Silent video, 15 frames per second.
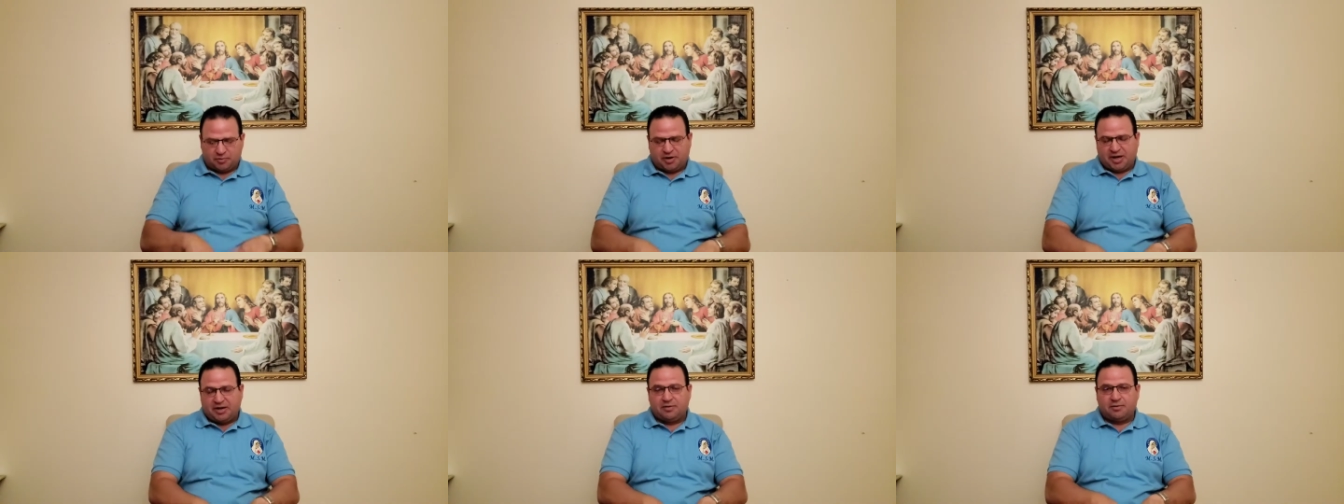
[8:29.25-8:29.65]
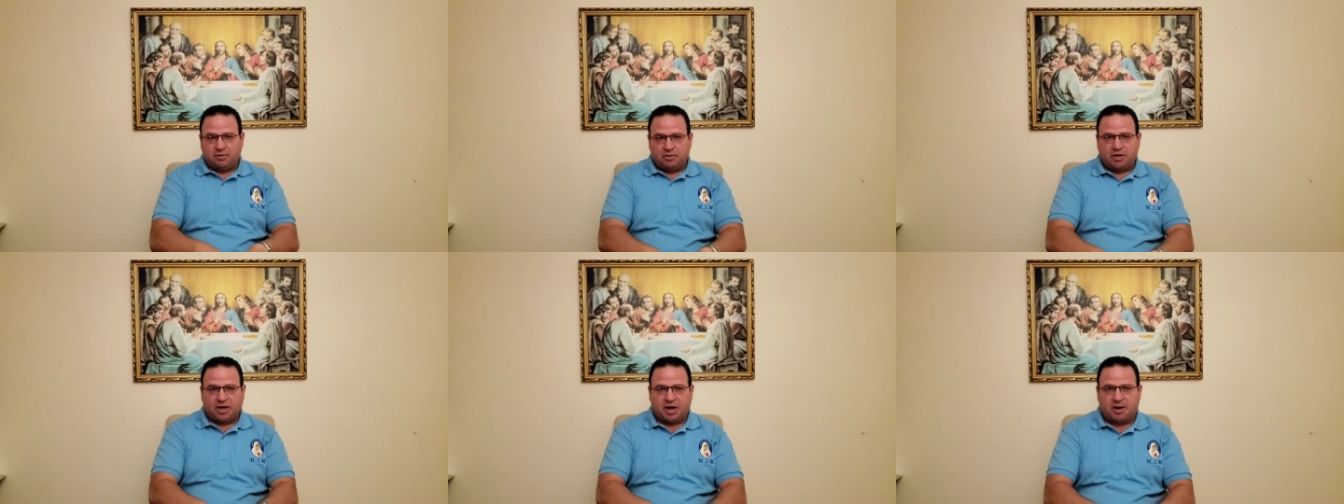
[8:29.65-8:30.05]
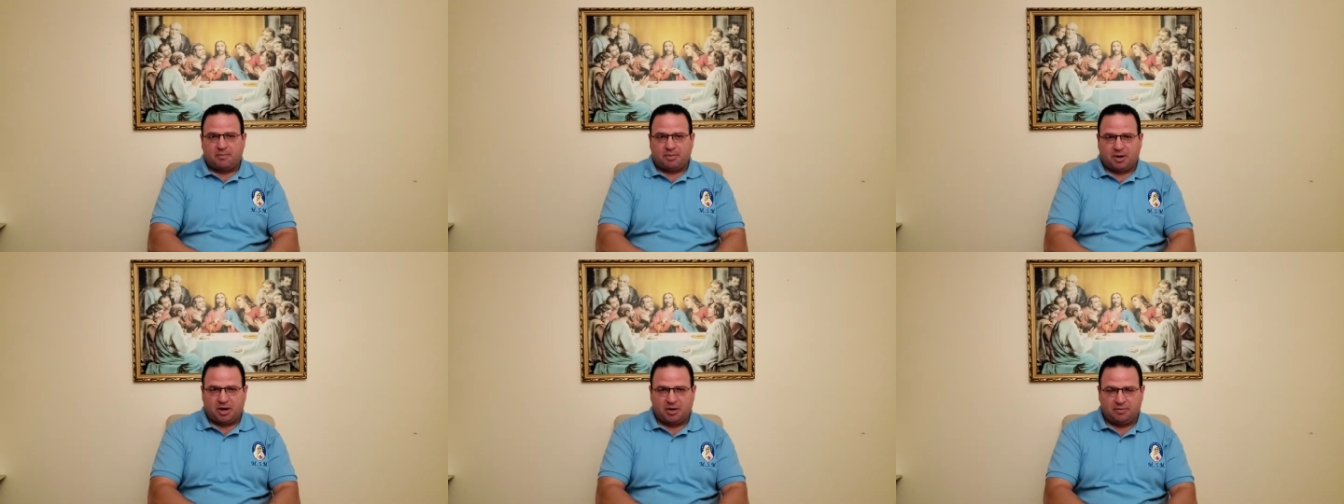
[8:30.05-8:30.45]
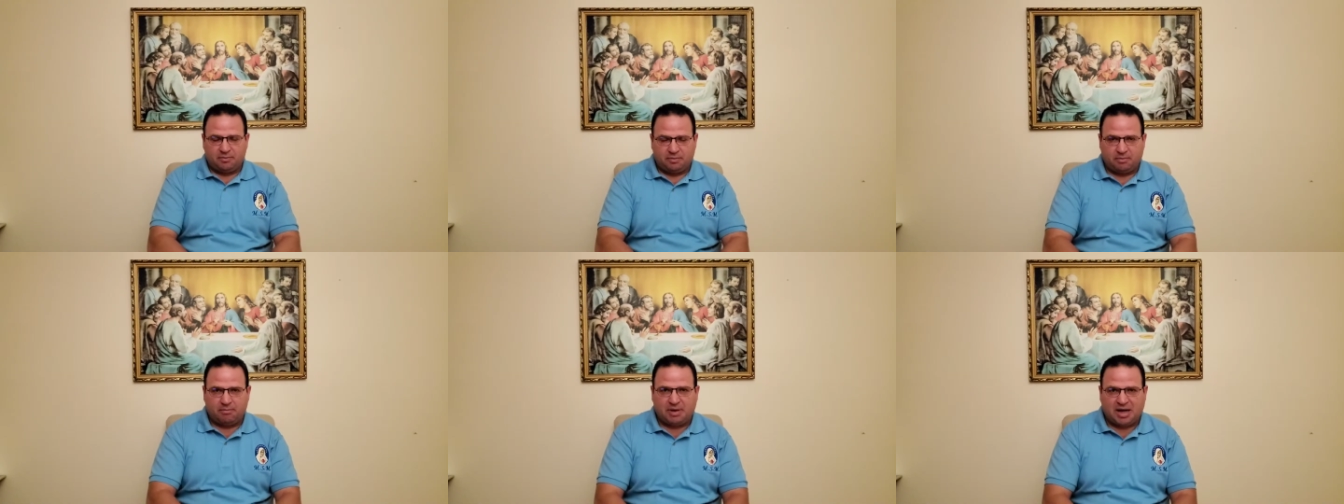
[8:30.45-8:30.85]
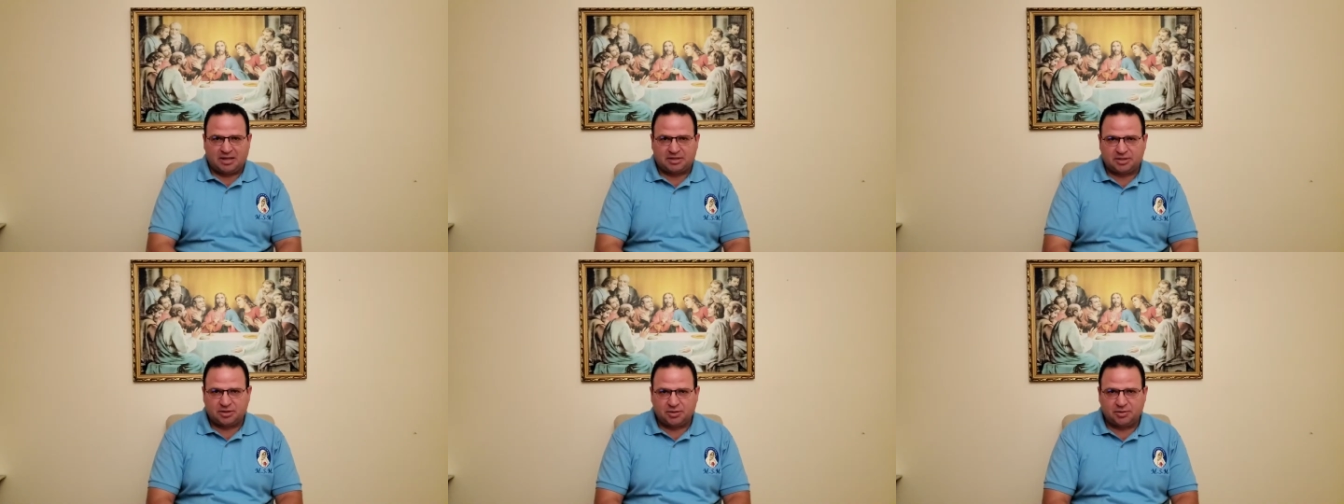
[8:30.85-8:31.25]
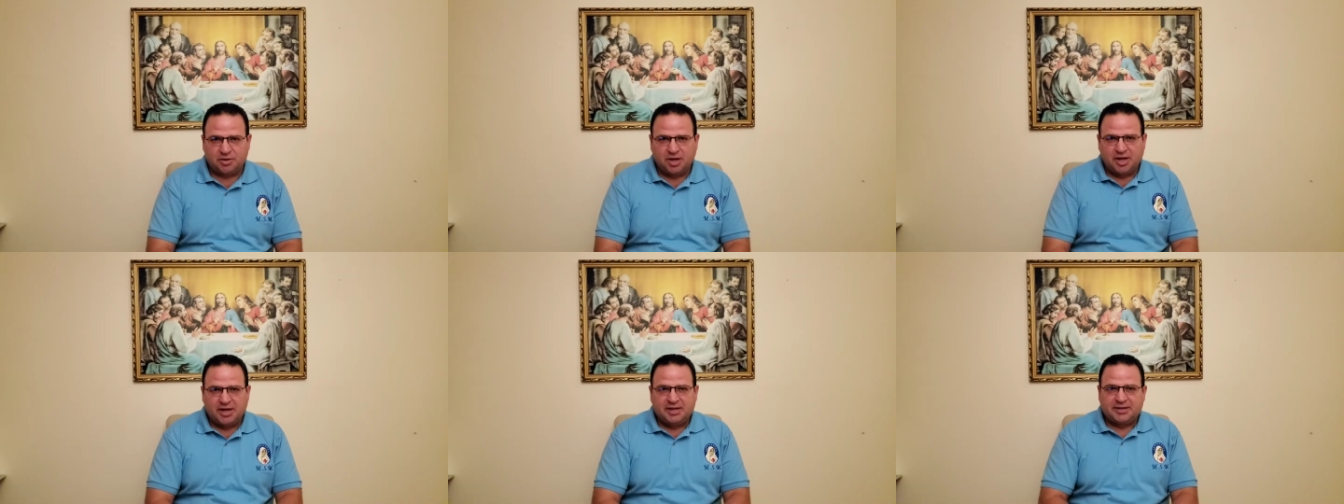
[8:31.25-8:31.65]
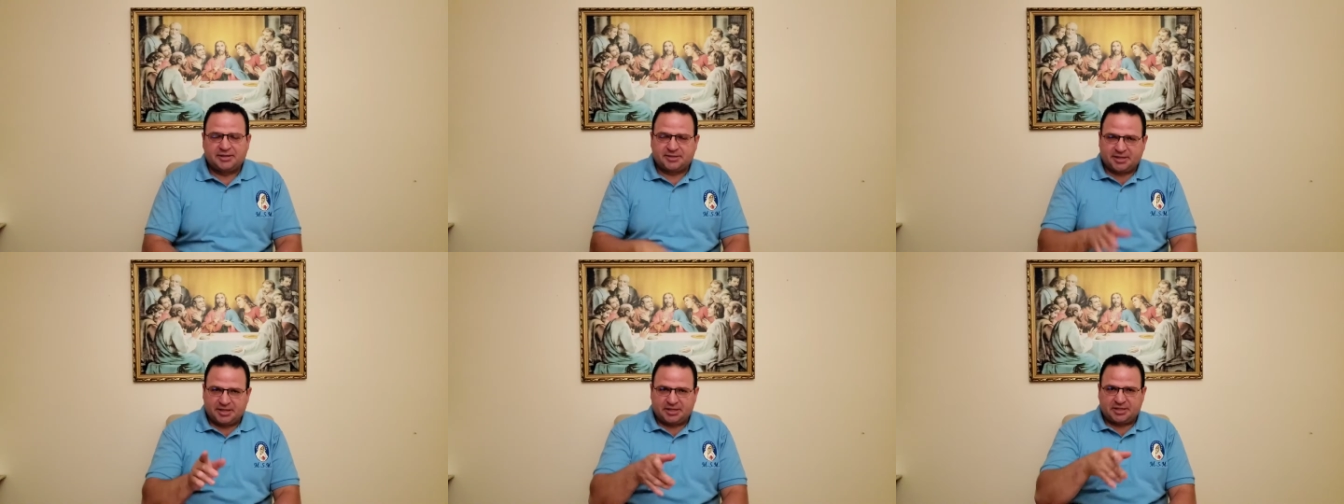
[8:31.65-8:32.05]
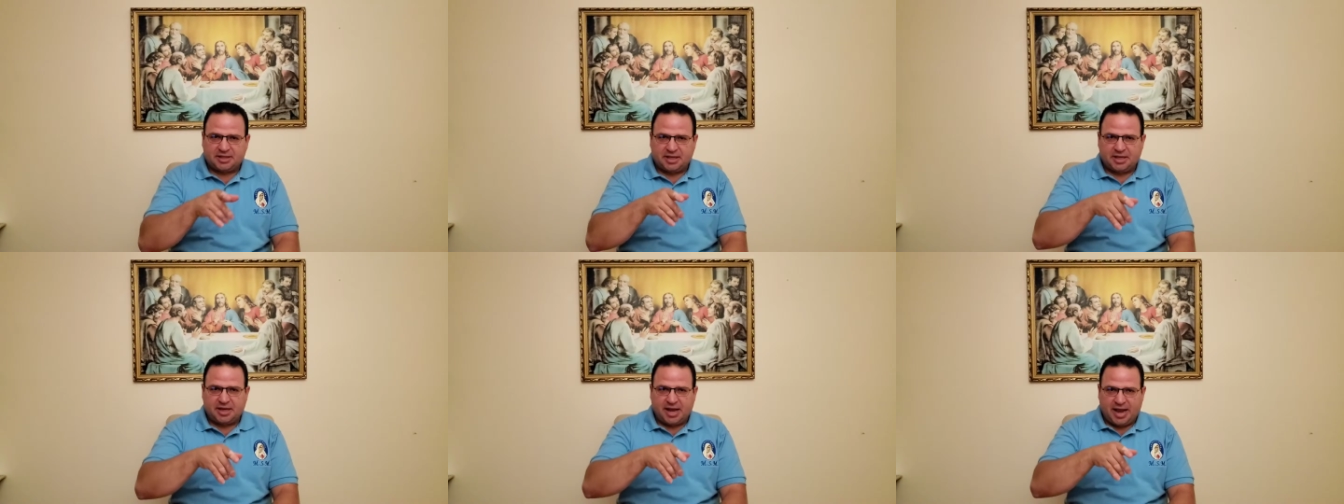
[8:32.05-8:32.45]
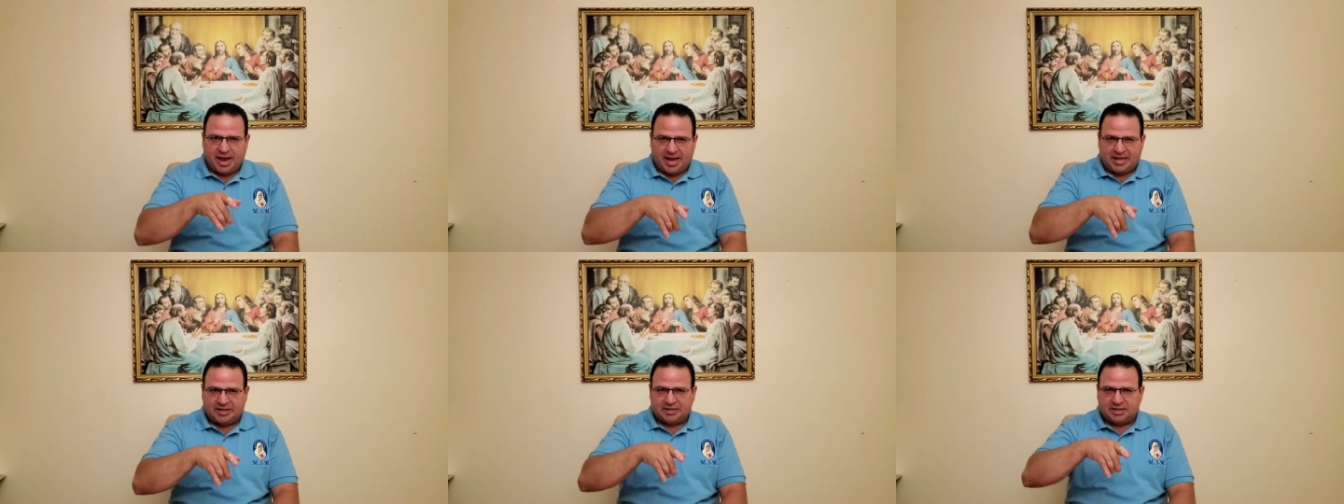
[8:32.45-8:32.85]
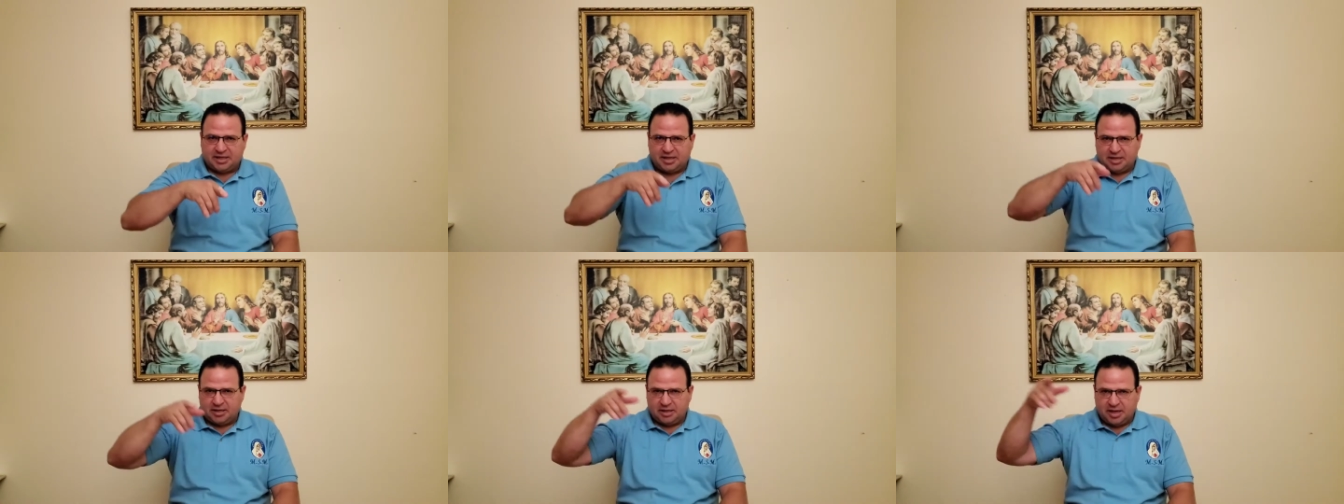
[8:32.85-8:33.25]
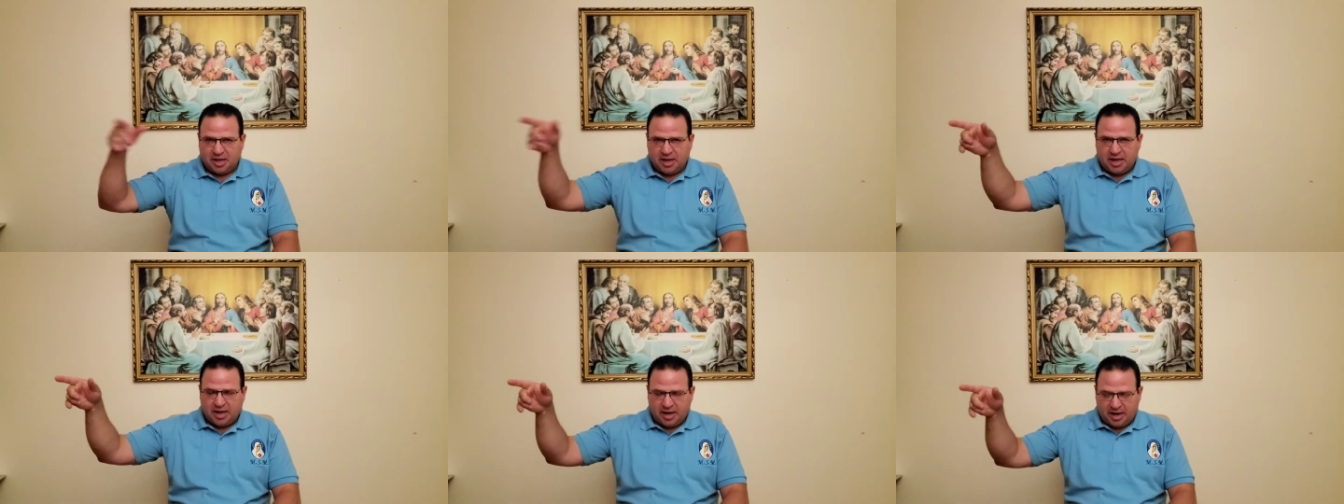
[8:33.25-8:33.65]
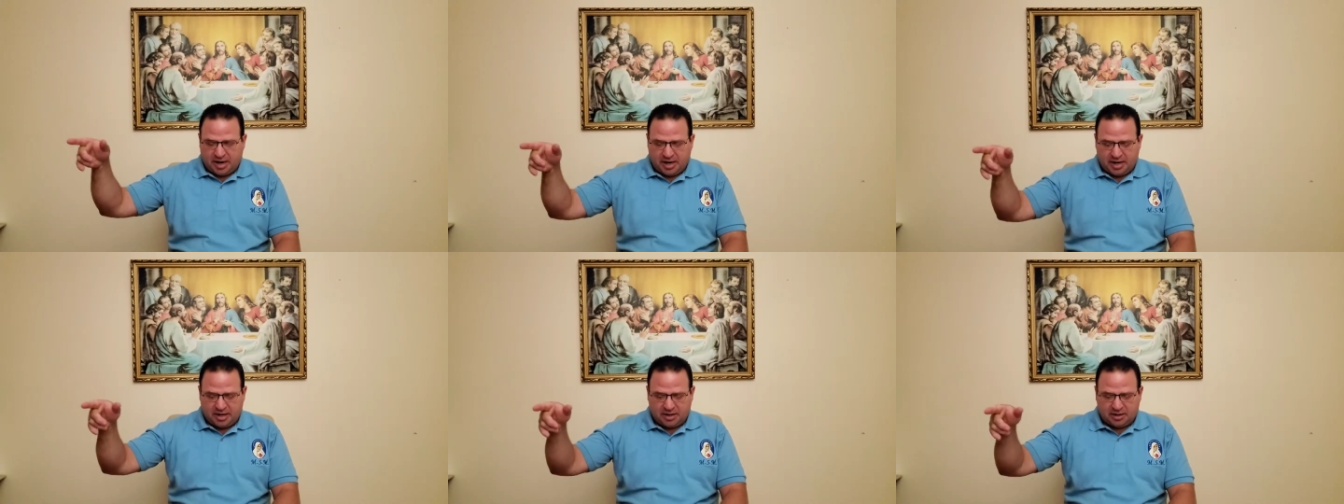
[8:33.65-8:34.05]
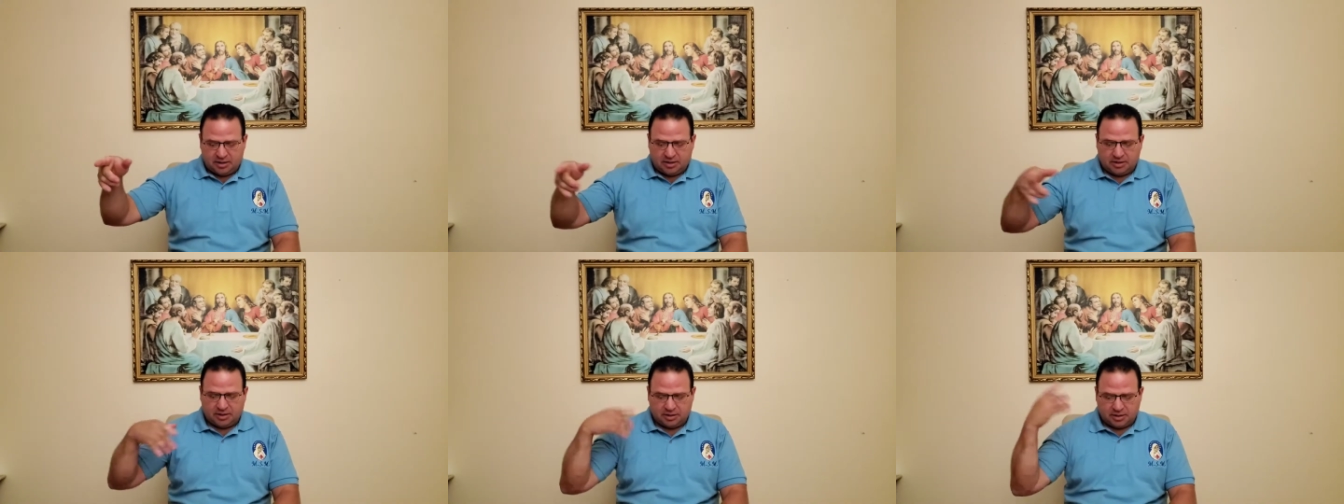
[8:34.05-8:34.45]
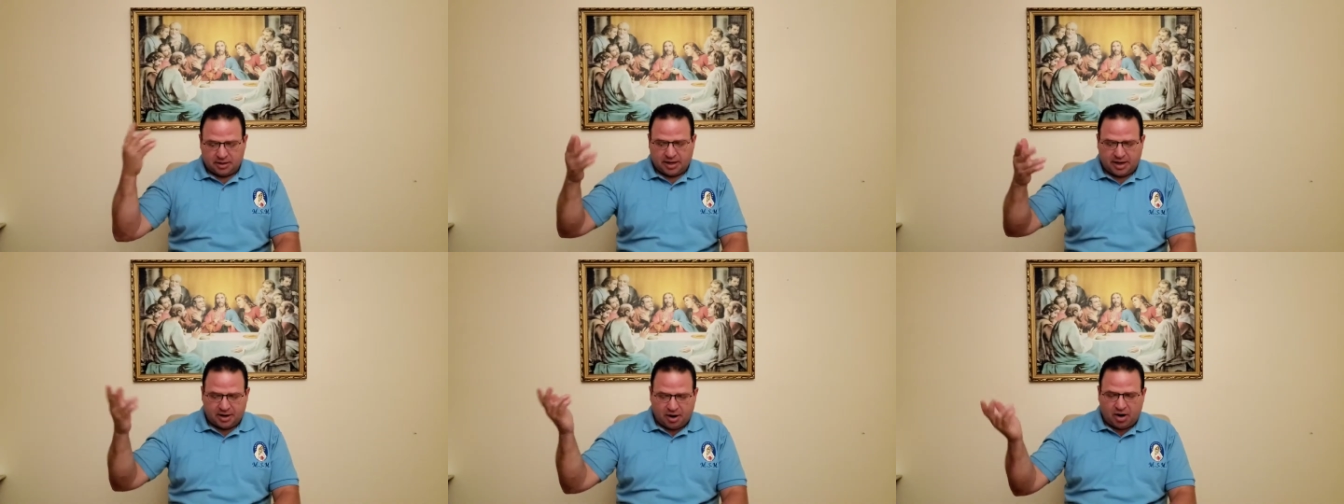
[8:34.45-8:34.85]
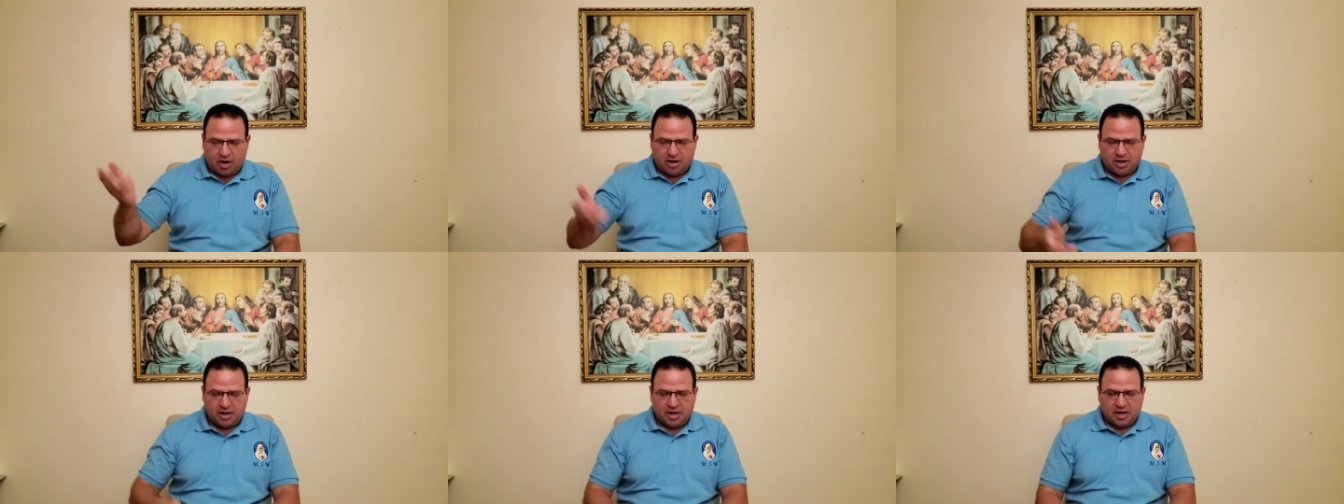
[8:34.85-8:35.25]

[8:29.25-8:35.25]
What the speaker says: We can look it up on Matthew 16:18 and on.